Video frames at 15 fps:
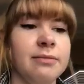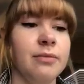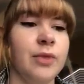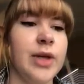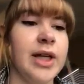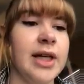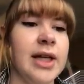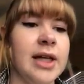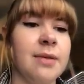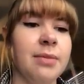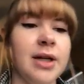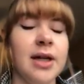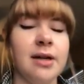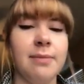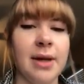we
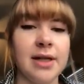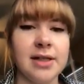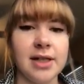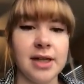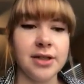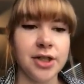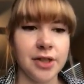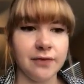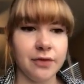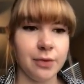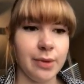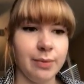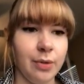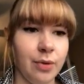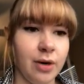completed bedside shift
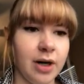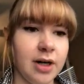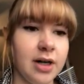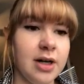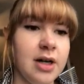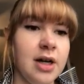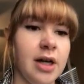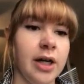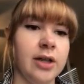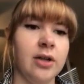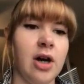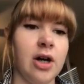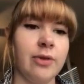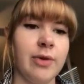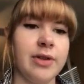report
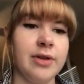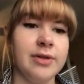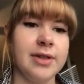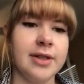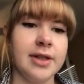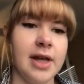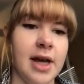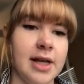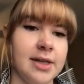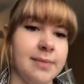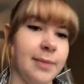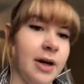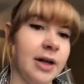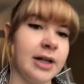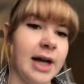along with using the
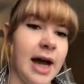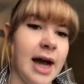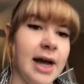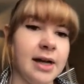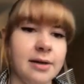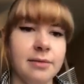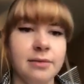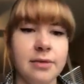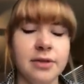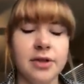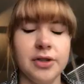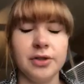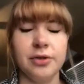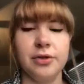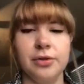SBAR guide
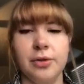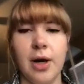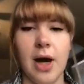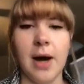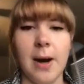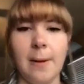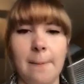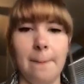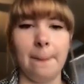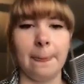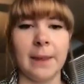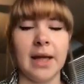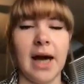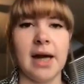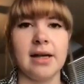to
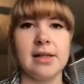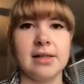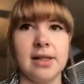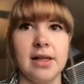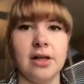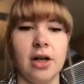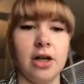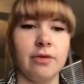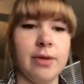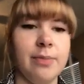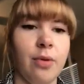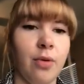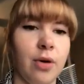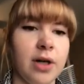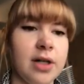guide us in our
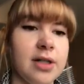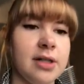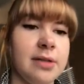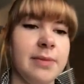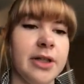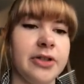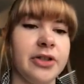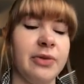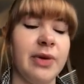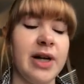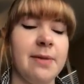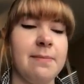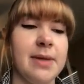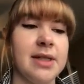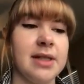report to make sure we
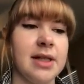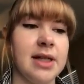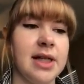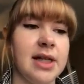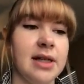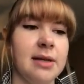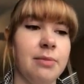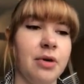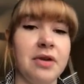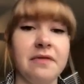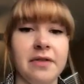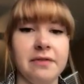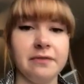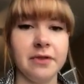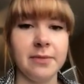didn't miss any
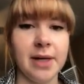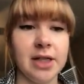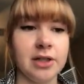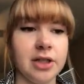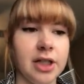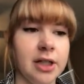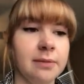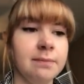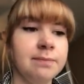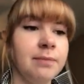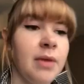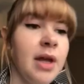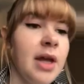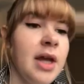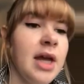important information.
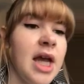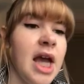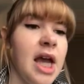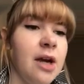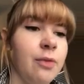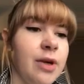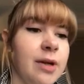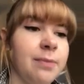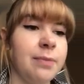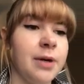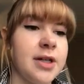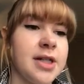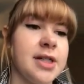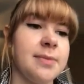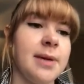And we
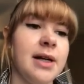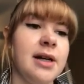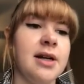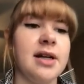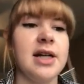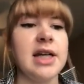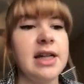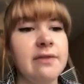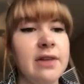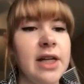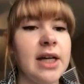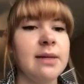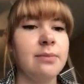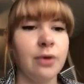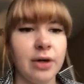participated in
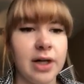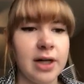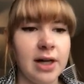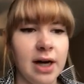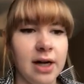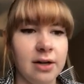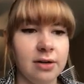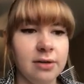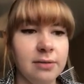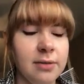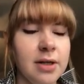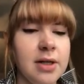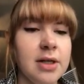evening and morning huddle.